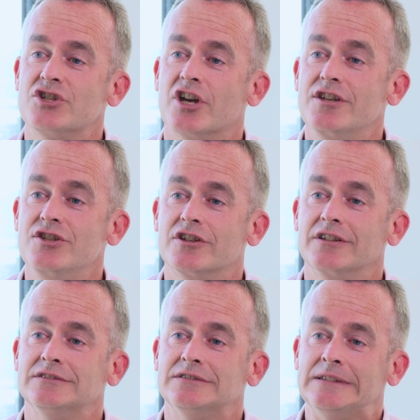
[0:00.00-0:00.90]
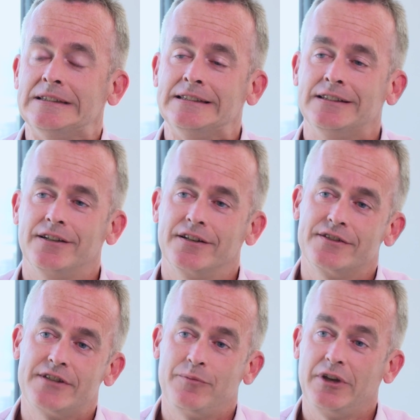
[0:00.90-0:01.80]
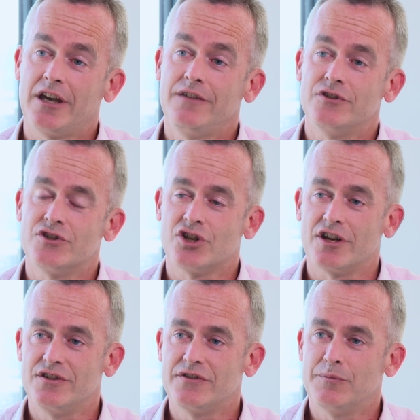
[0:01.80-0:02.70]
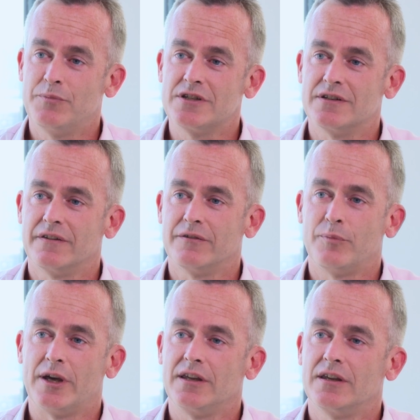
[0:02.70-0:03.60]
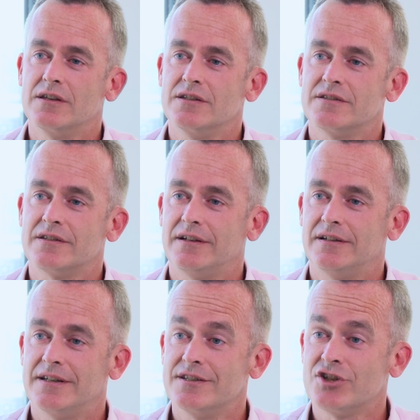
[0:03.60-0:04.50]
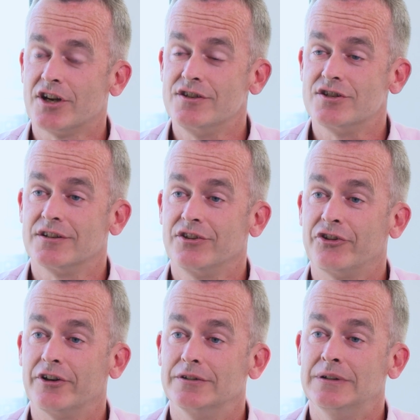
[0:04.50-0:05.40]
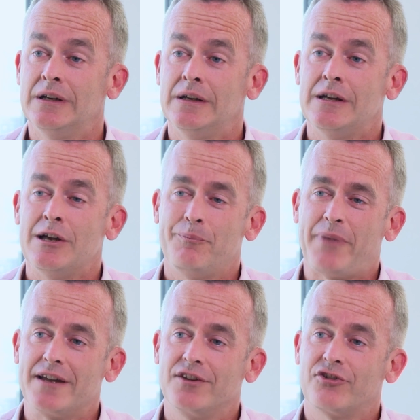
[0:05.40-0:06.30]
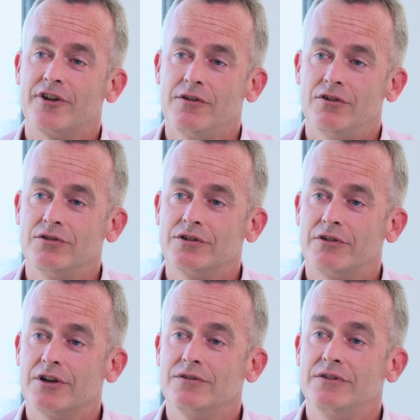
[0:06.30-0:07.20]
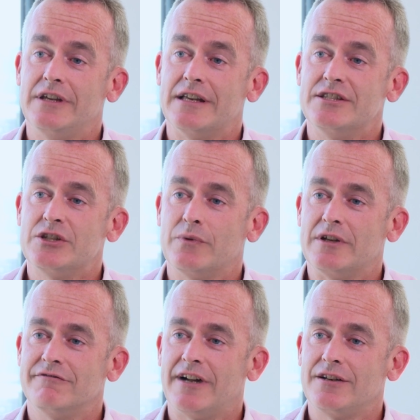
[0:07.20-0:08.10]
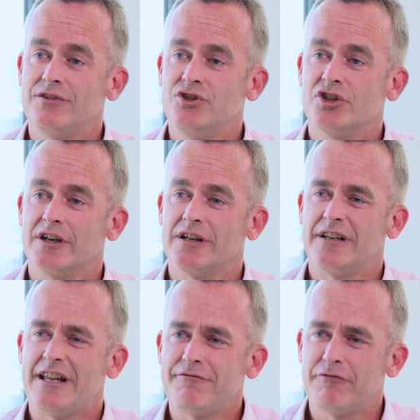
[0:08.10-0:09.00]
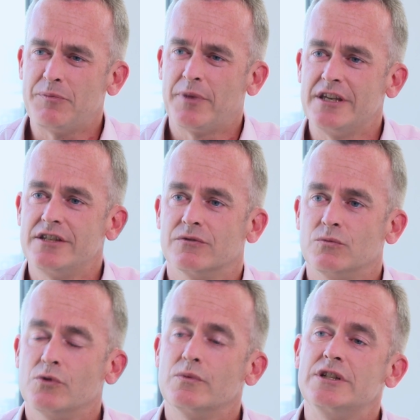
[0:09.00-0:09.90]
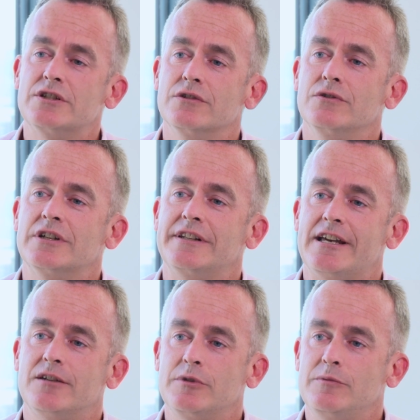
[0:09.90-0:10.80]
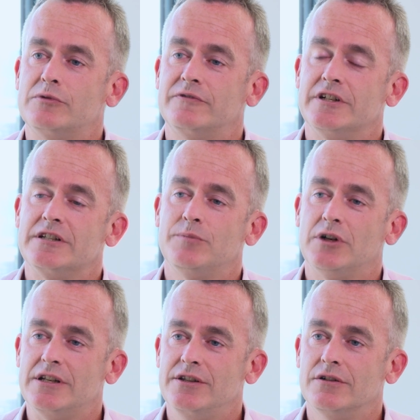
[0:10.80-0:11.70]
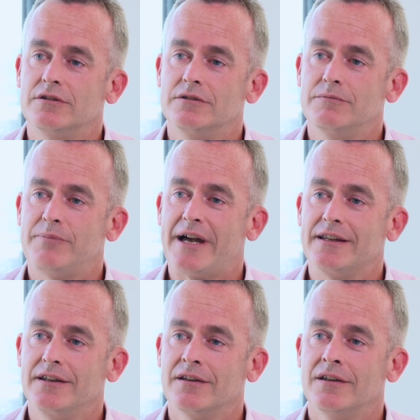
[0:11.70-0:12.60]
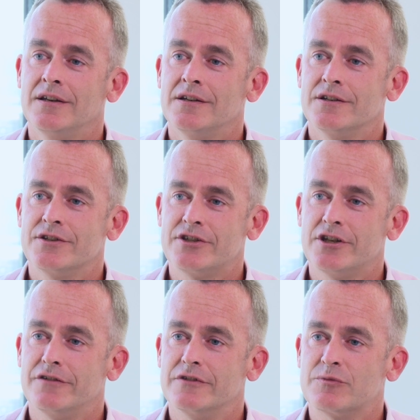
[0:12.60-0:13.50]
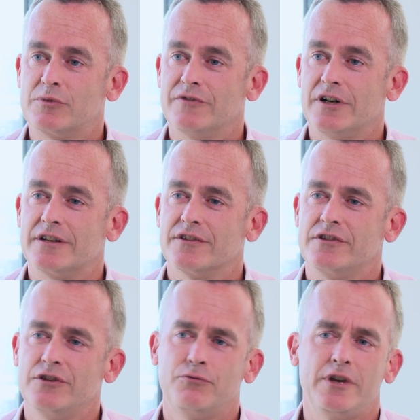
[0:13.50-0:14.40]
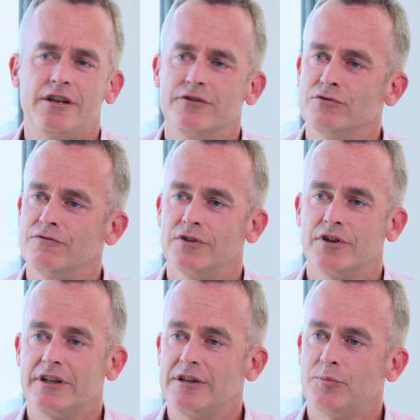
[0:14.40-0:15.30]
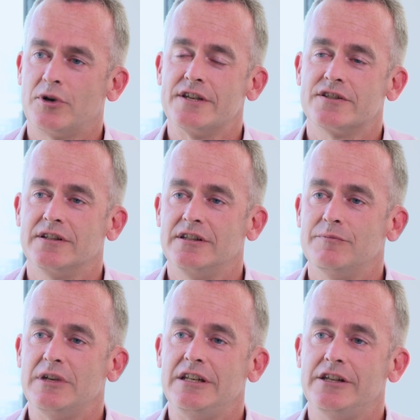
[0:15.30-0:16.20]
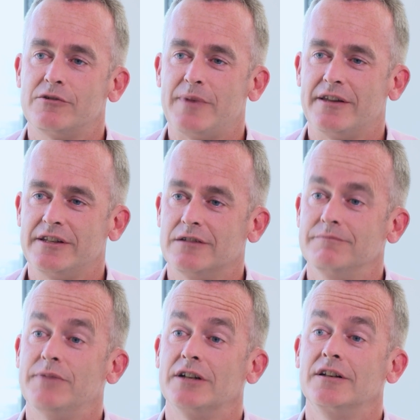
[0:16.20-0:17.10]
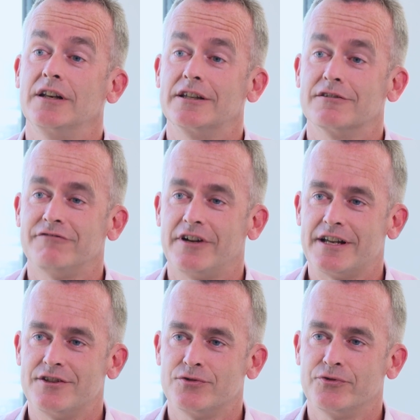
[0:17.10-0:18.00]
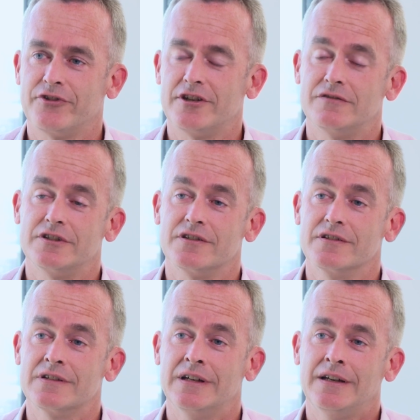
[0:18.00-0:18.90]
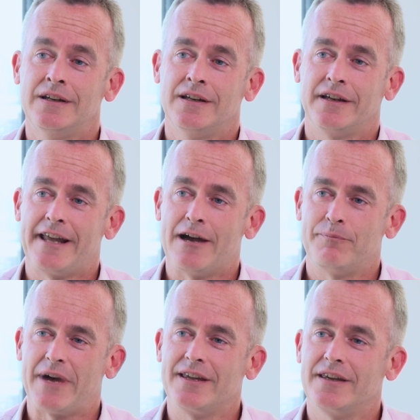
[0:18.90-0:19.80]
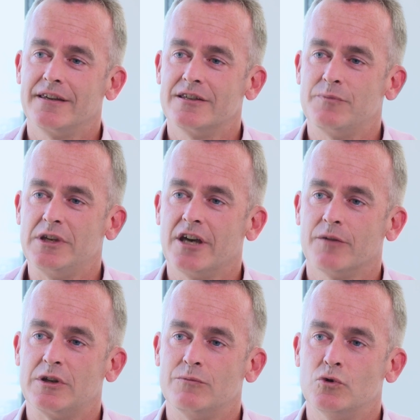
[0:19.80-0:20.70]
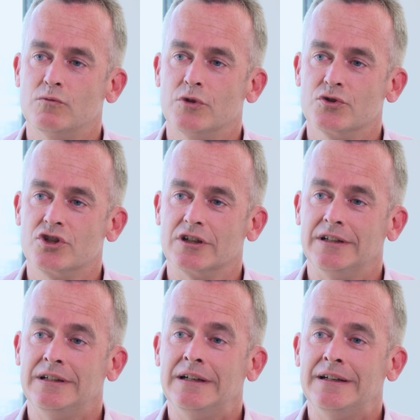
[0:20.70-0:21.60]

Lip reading: changing. And as their behaviours change, the business of banking is changing. So banks no longer own the end-to-end value chain, and every piece of what we do can now be provided by a non-bank service provider. So you read an awful lot in the press and in the media about the unbundling of financial services and how banking is becoming more modular.